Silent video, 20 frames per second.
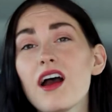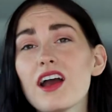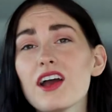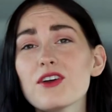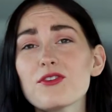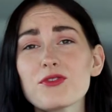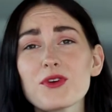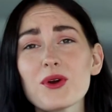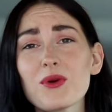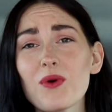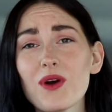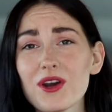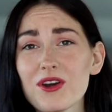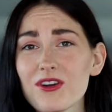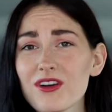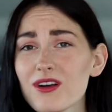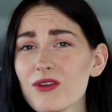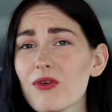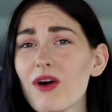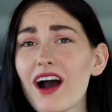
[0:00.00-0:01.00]
If you're
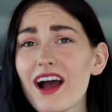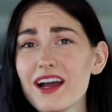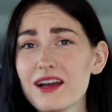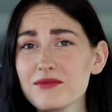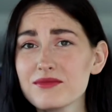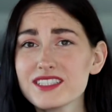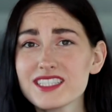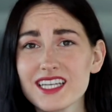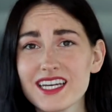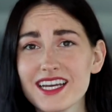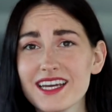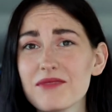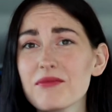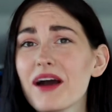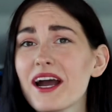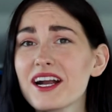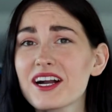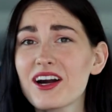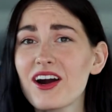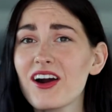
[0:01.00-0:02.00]
wondering why I'm sitting in
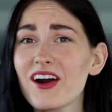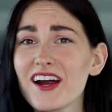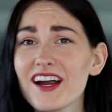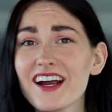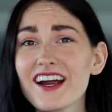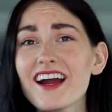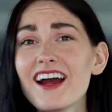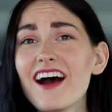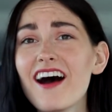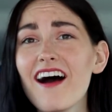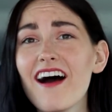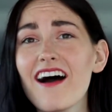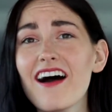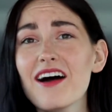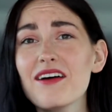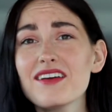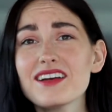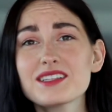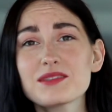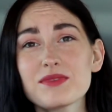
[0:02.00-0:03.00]
my car,
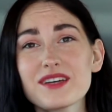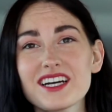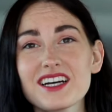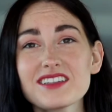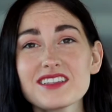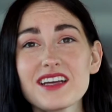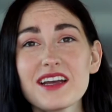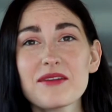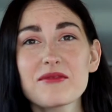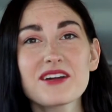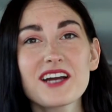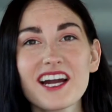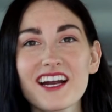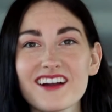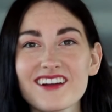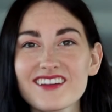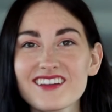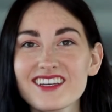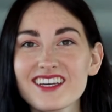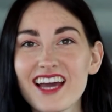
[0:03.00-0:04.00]
it's because I am
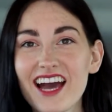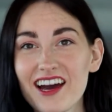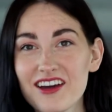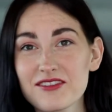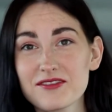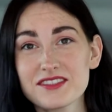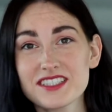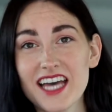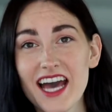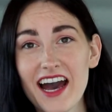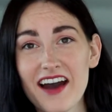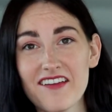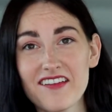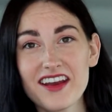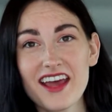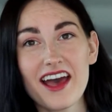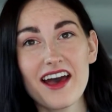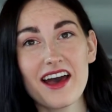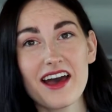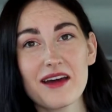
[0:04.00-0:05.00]
currently out of
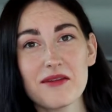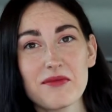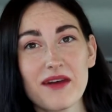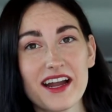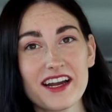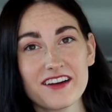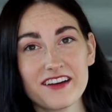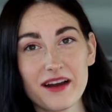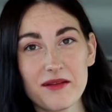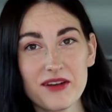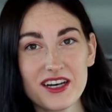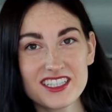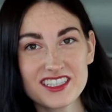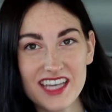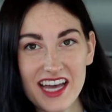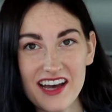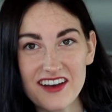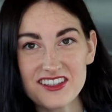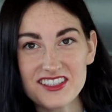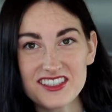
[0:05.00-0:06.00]
town at my grandma's
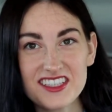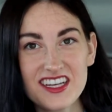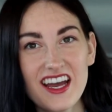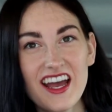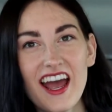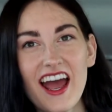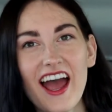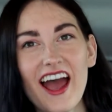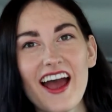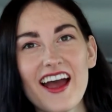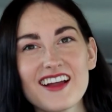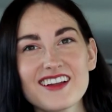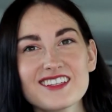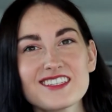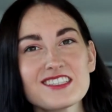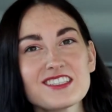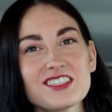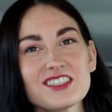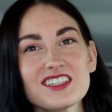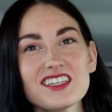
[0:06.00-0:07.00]
house and
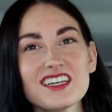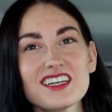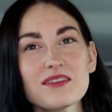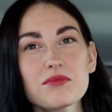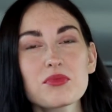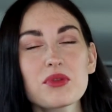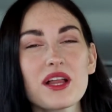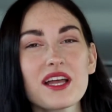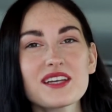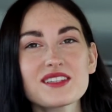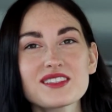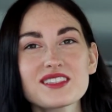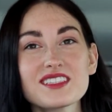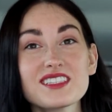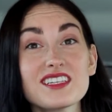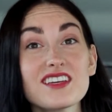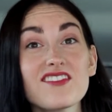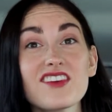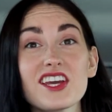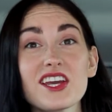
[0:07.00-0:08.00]
she plays the
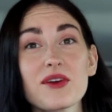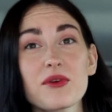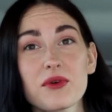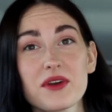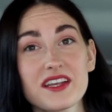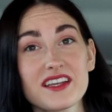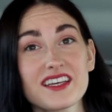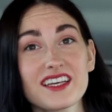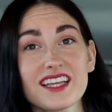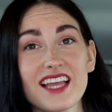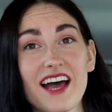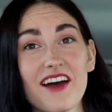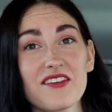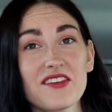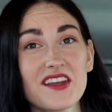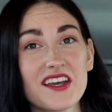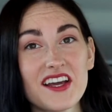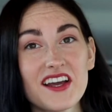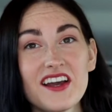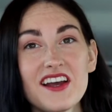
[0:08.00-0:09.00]
TV really
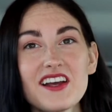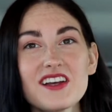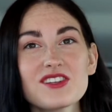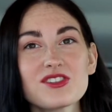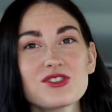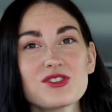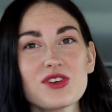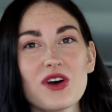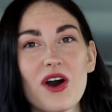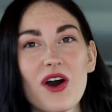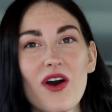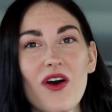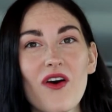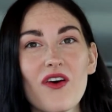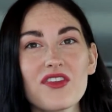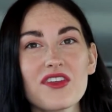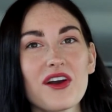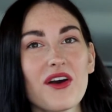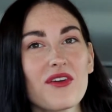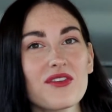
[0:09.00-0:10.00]
loudly,
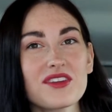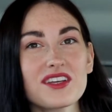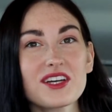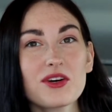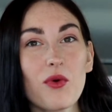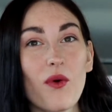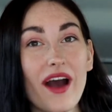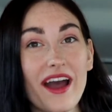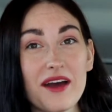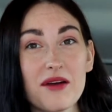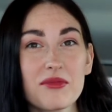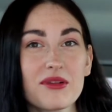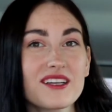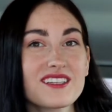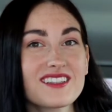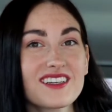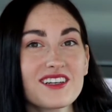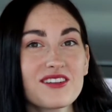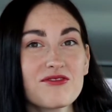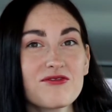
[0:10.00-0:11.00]
so the only quiet
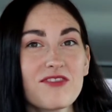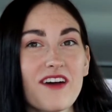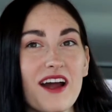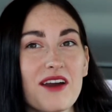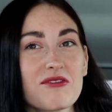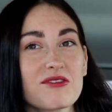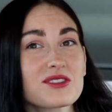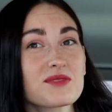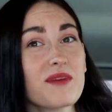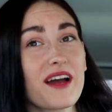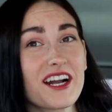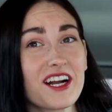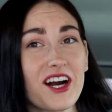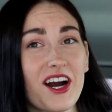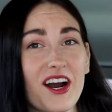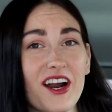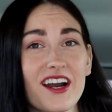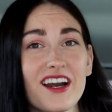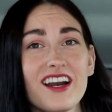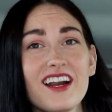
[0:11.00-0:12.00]
place I could find was my
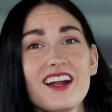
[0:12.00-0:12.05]
car.